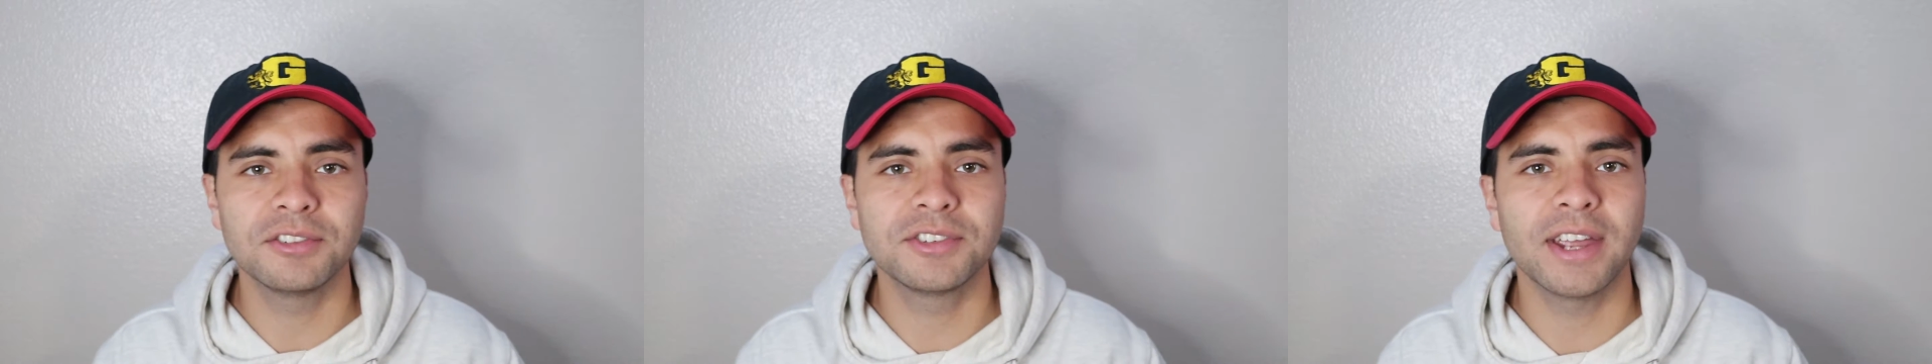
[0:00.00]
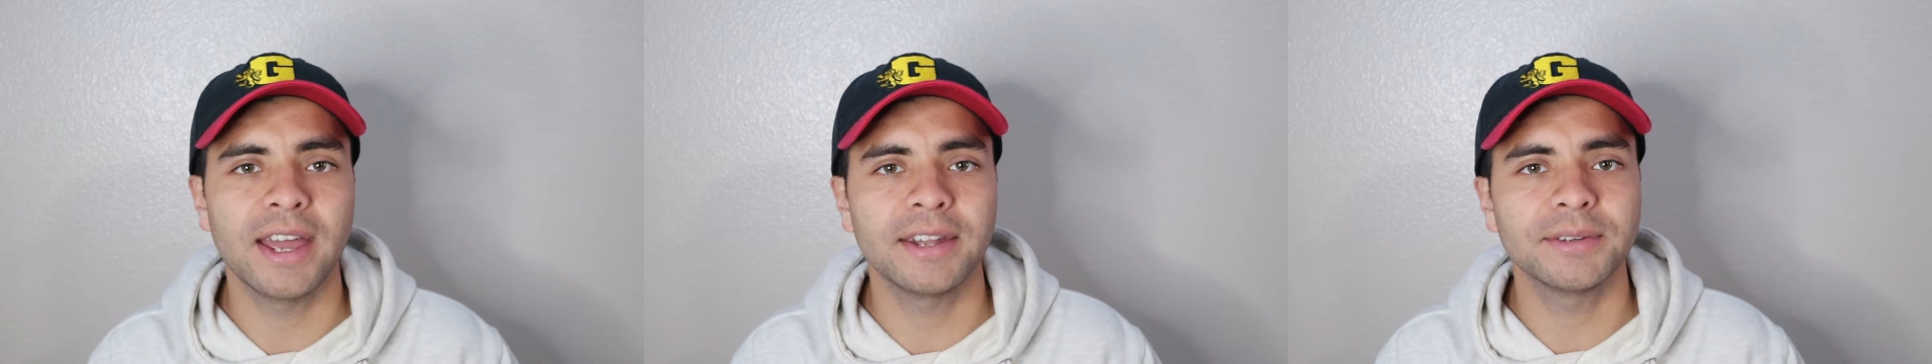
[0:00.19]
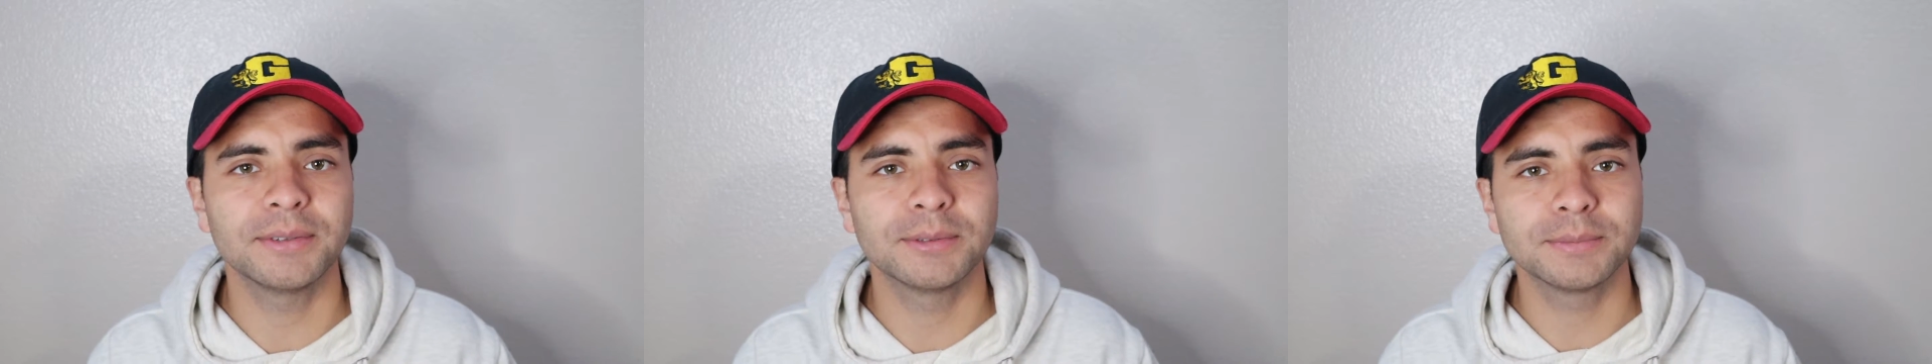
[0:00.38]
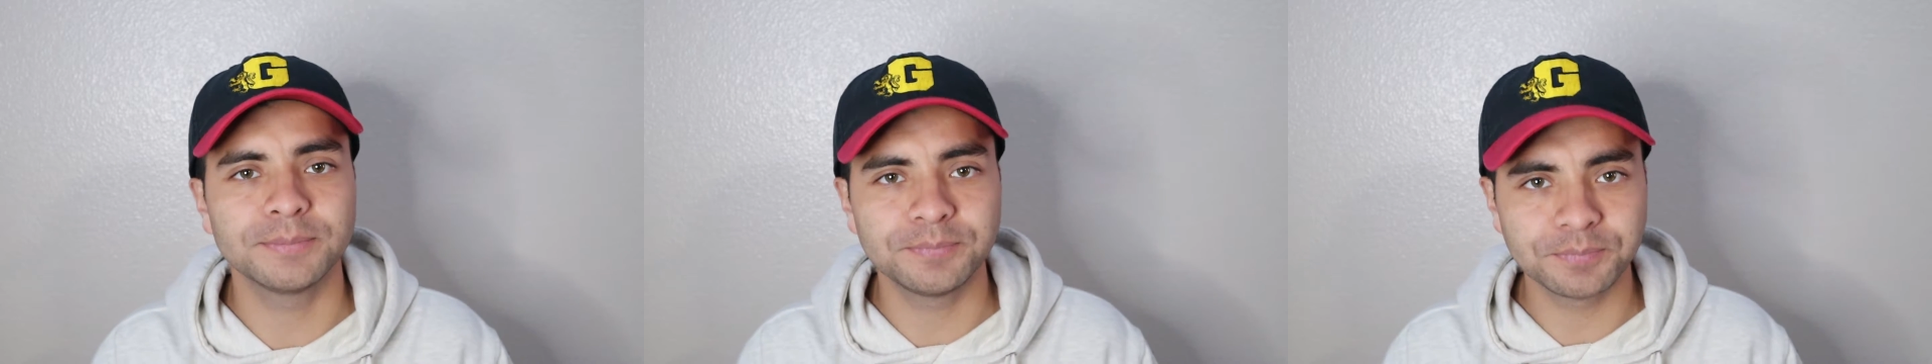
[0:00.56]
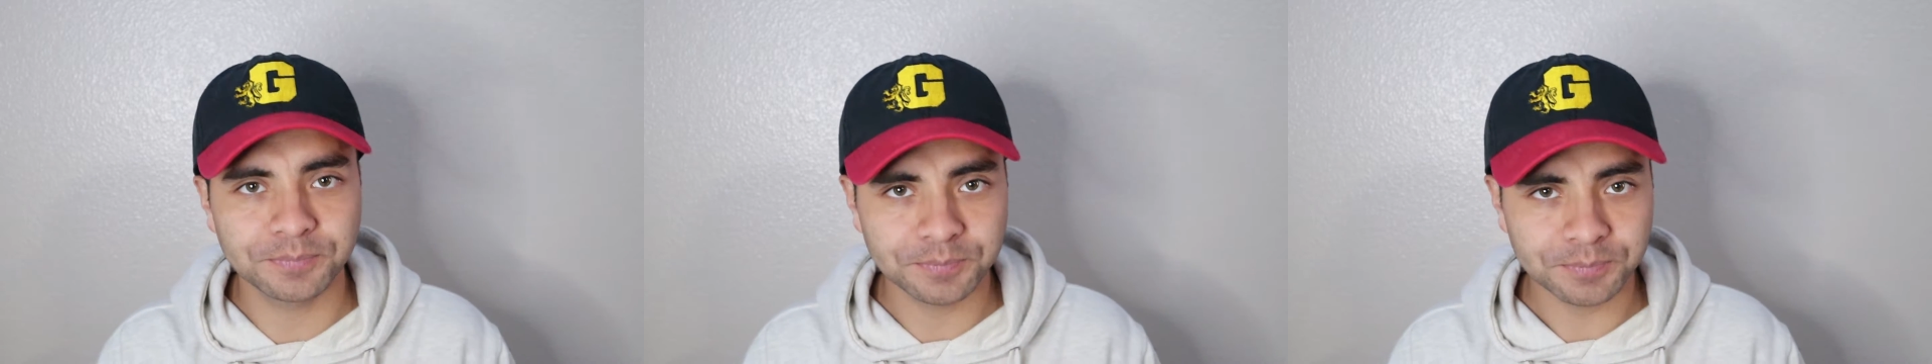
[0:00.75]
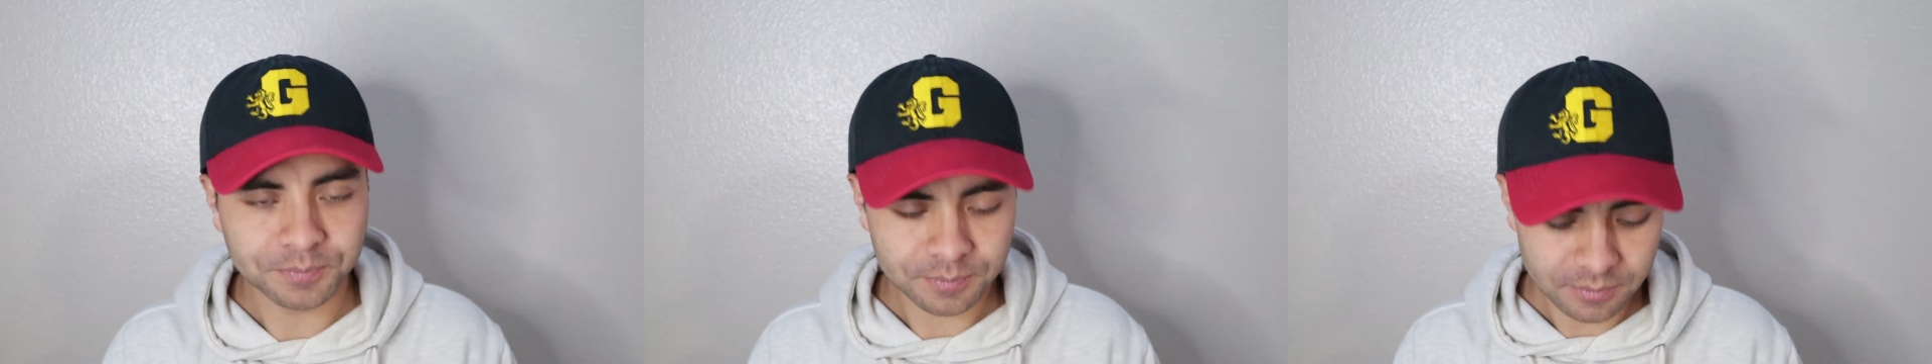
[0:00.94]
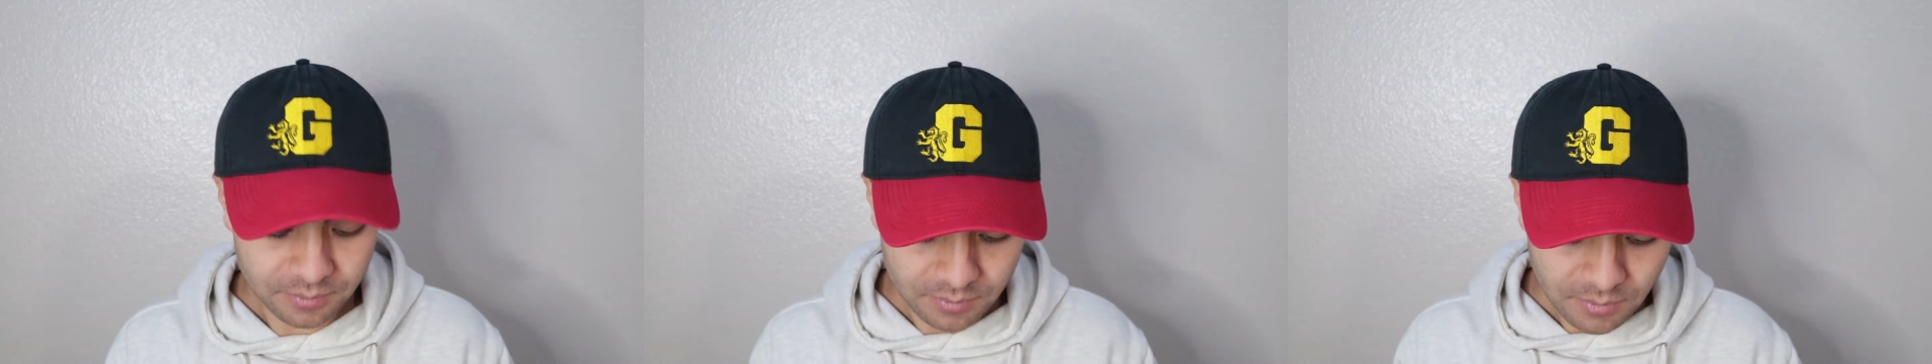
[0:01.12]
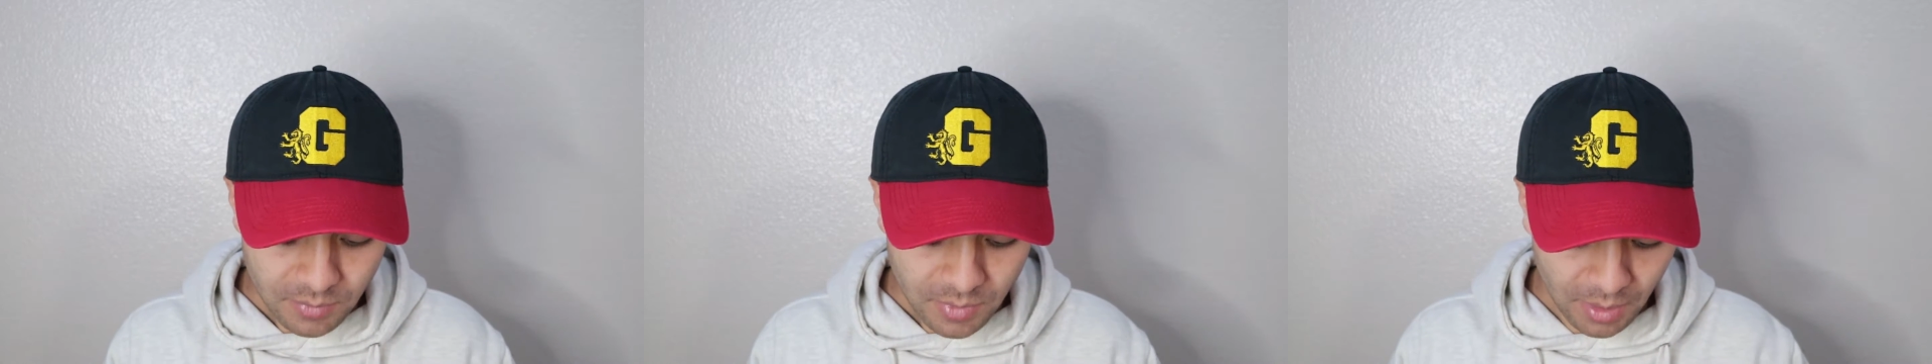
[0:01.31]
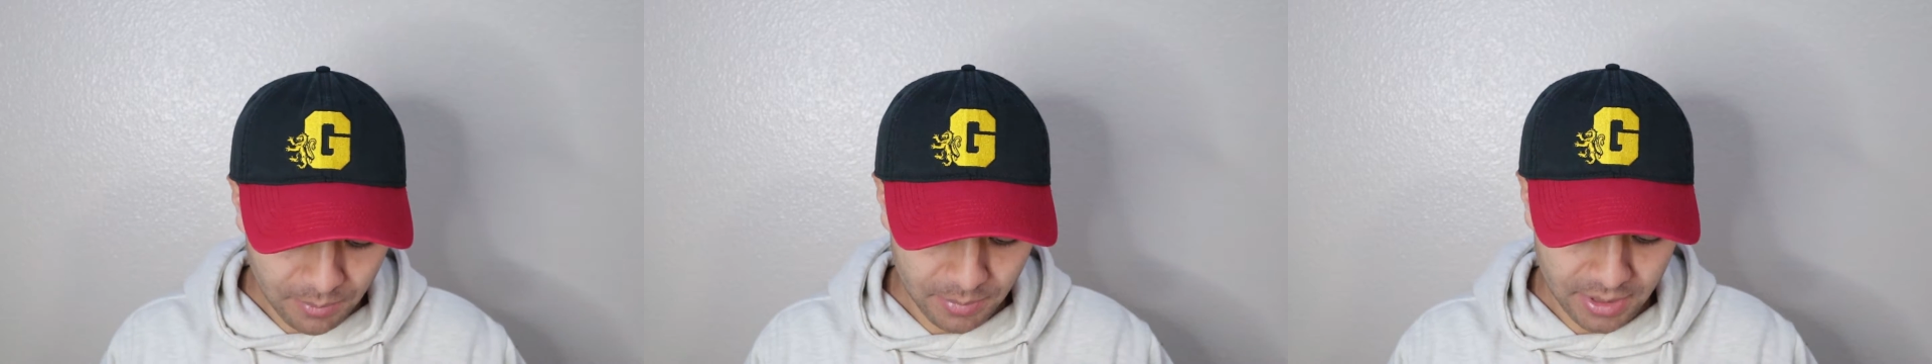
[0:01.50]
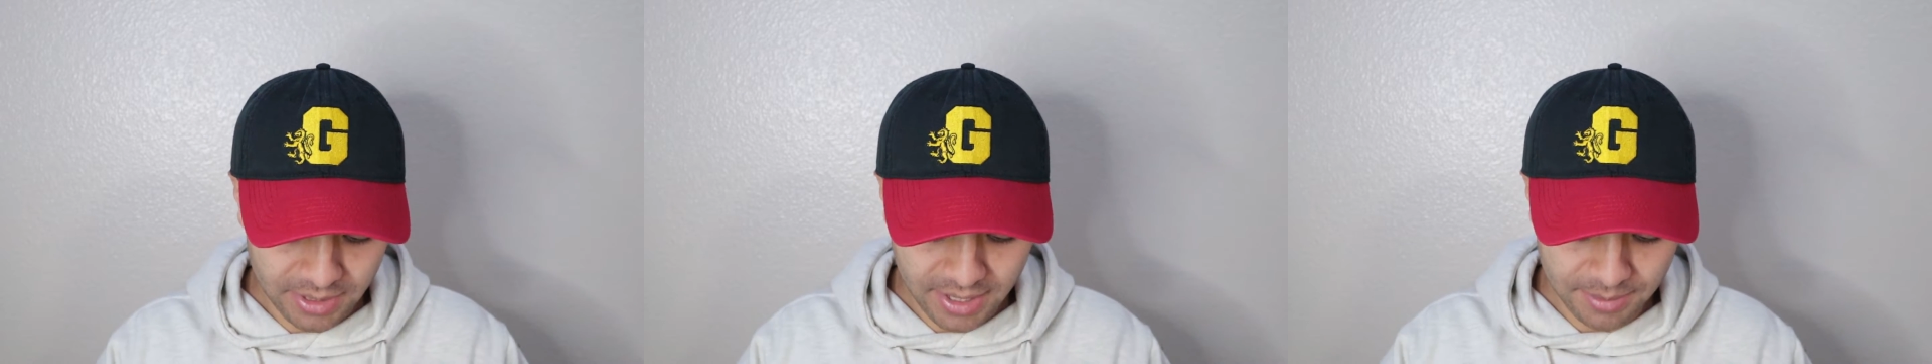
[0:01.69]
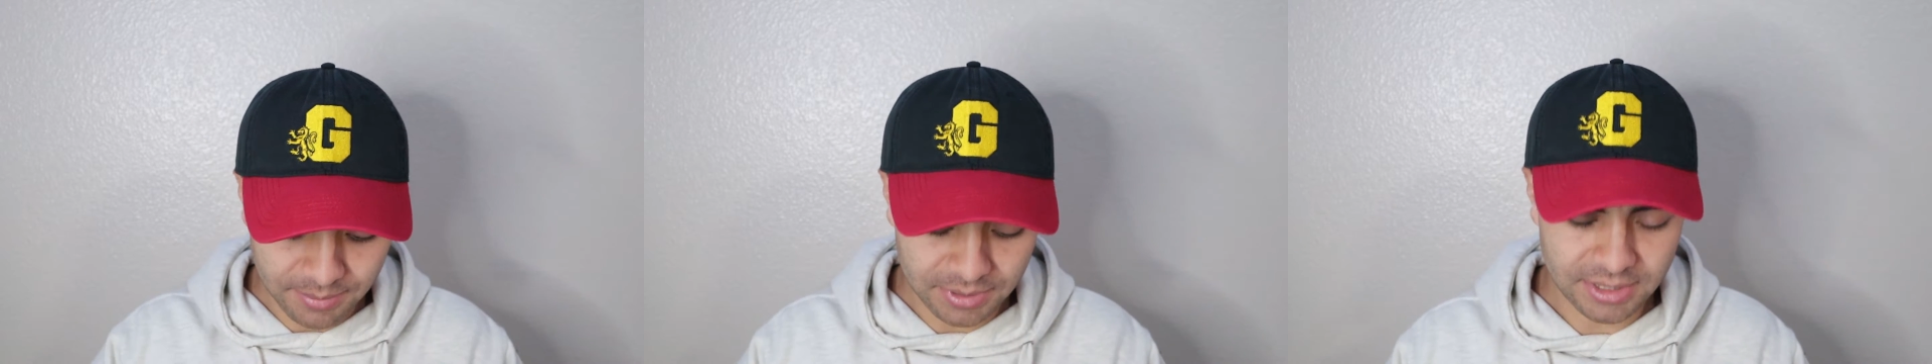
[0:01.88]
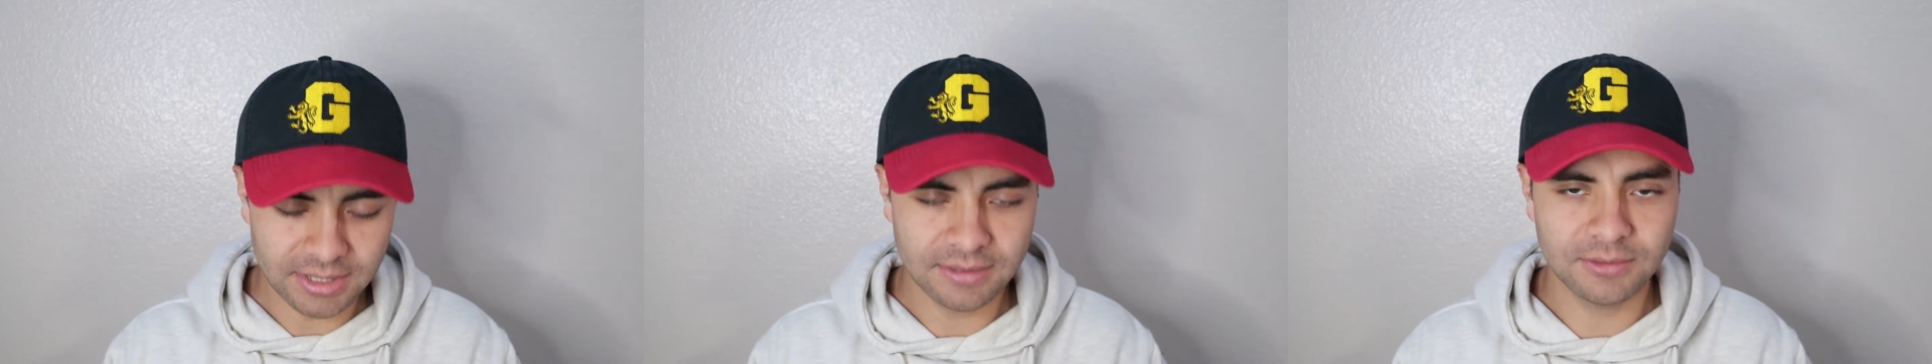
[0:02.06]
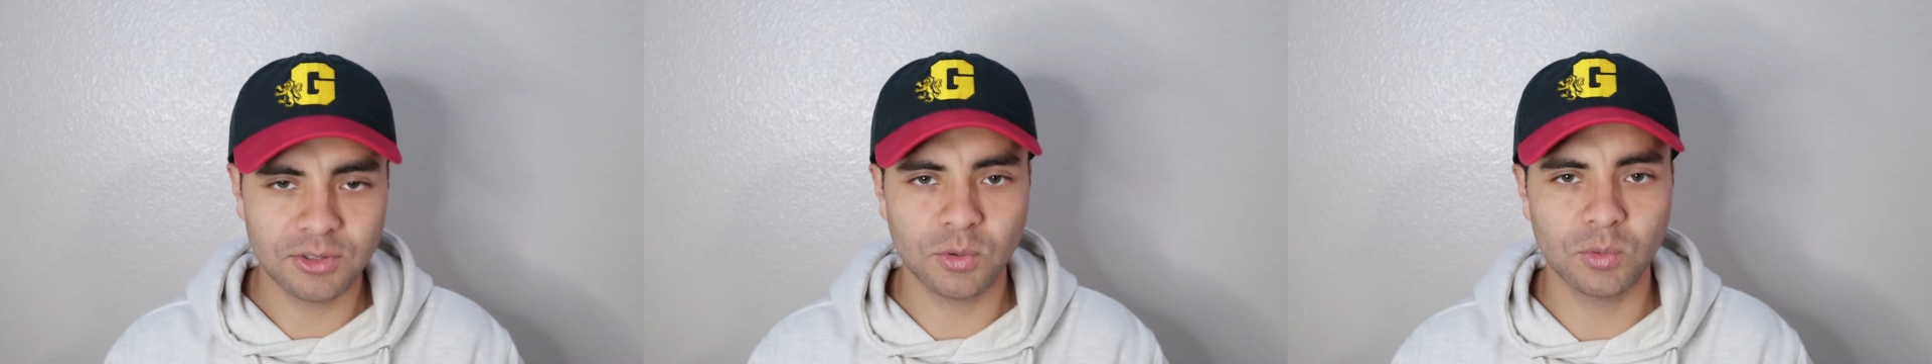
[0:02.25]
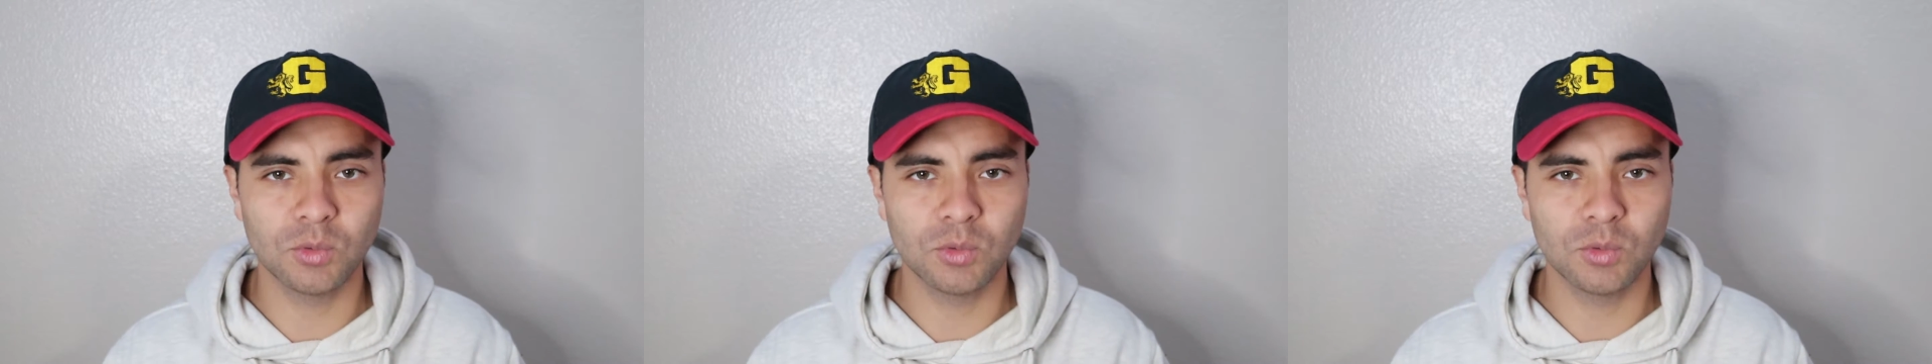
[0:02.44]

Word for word: our channel. But I believe